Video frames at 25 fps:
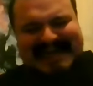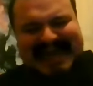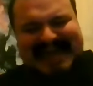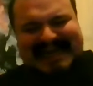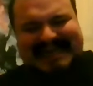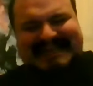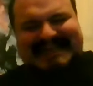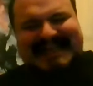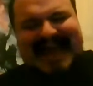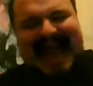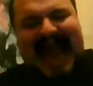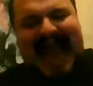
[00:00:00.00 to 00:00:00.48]

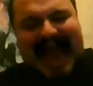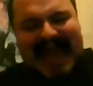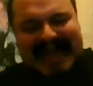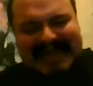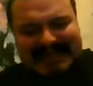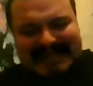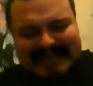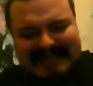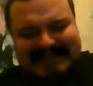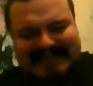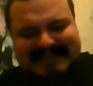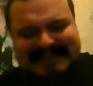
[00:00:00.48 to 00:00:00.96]

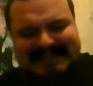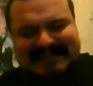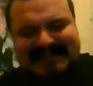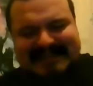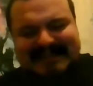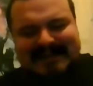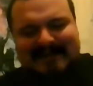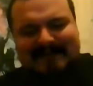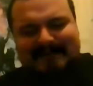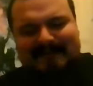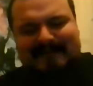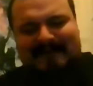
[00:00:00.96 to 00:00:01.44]
intense,
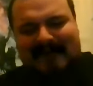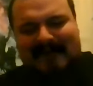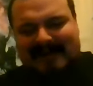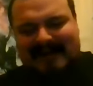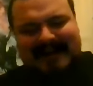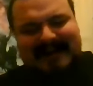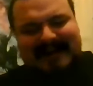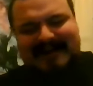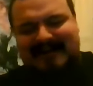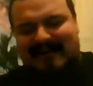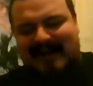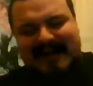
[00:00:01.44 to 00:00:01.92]

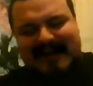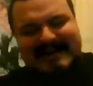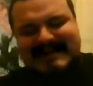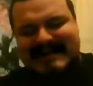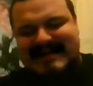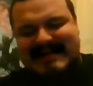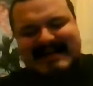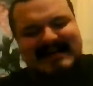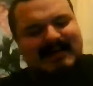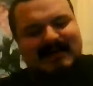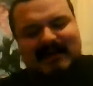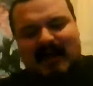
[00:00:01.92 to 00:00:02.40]
fucking like
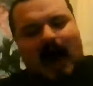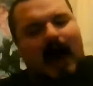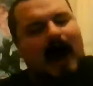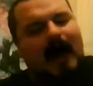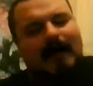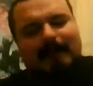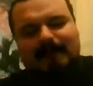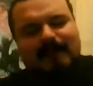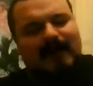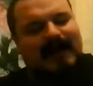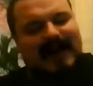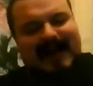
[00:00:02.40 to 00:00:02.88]

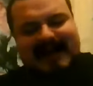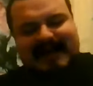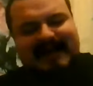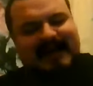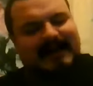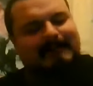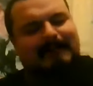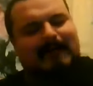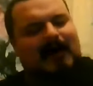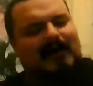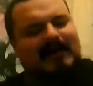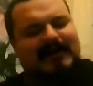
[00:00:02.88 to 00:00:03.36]

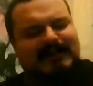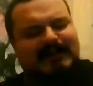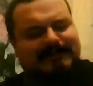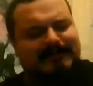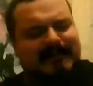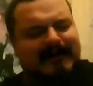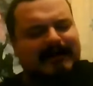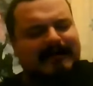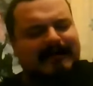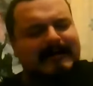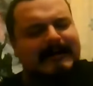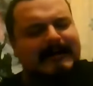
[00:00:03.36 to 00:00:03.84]
unrelenting
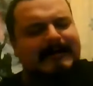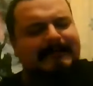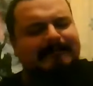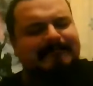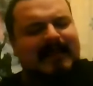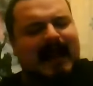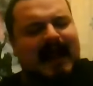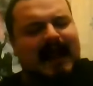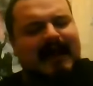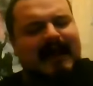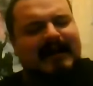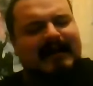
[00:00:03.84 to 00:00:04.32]
punishment.
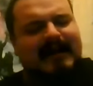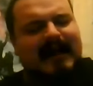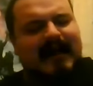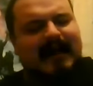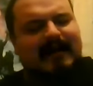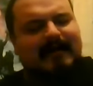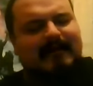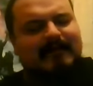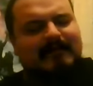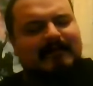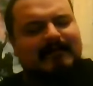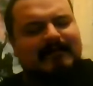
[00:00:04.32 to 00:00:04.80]
And
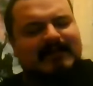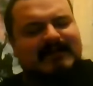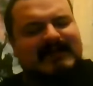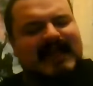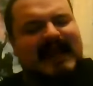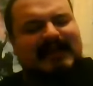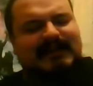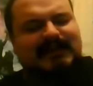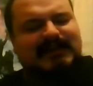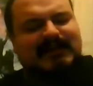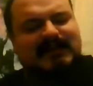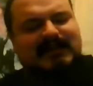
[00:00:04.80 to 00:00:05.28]

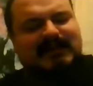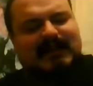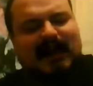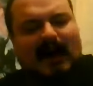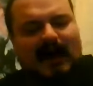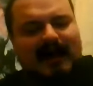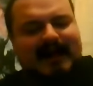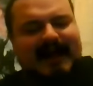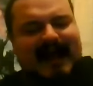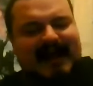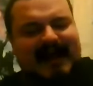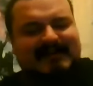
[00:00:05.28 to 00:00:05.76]
Section
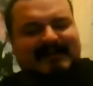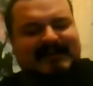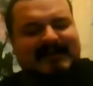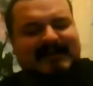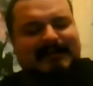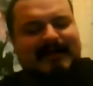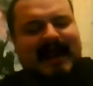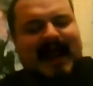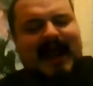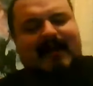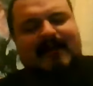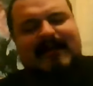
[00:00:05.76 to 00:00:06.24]
kind of has
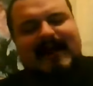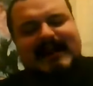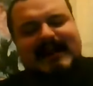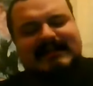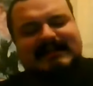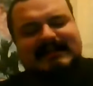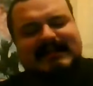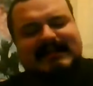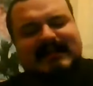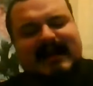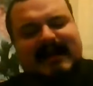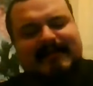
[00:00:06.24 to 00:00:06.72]

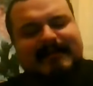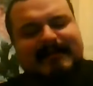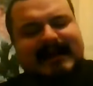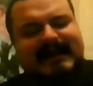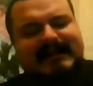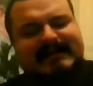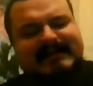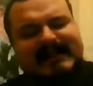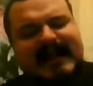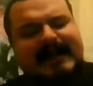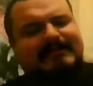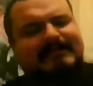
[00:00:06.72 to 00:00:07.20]
similarities to them,
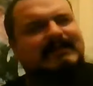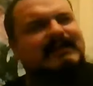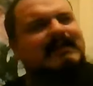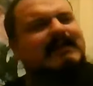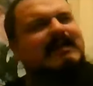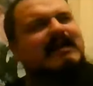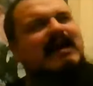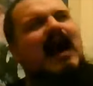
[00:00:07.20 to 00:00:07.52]
except